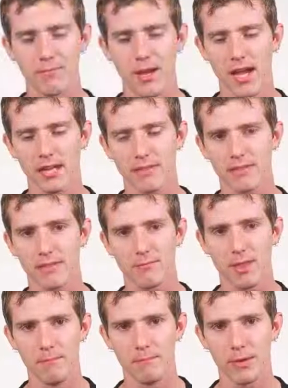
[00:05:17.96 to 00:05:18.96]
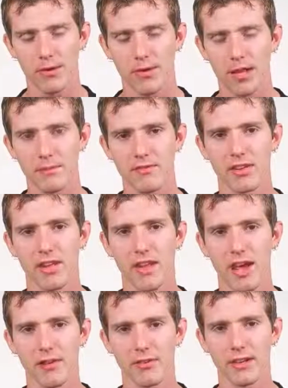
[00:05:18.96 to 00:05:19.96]
man, it's a miracle I'm even
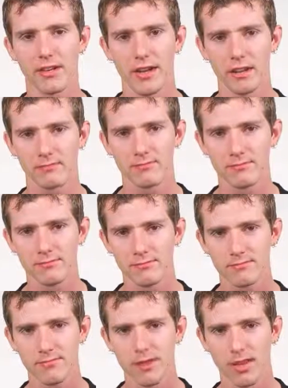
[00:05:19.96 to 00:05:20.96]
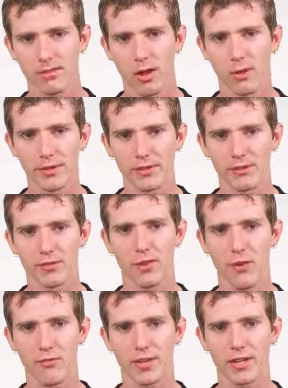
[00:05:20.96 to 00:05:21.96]
alive right now. As always,
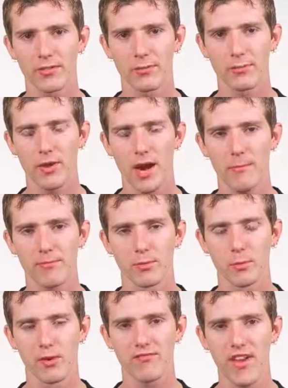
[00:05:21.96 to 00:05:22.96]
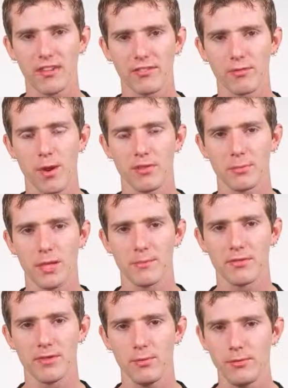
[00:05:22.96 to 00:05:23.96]
don't forget to subscribe for more Fast as Possible
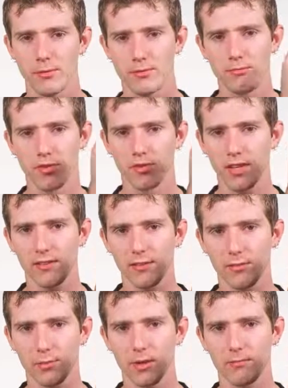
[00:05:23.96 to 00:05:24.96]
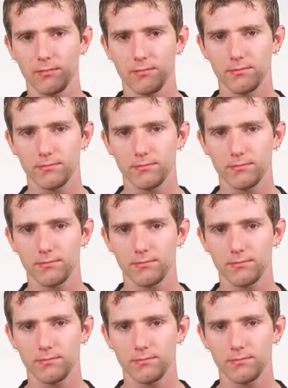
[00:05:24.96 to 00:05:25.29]
episodes just like this one.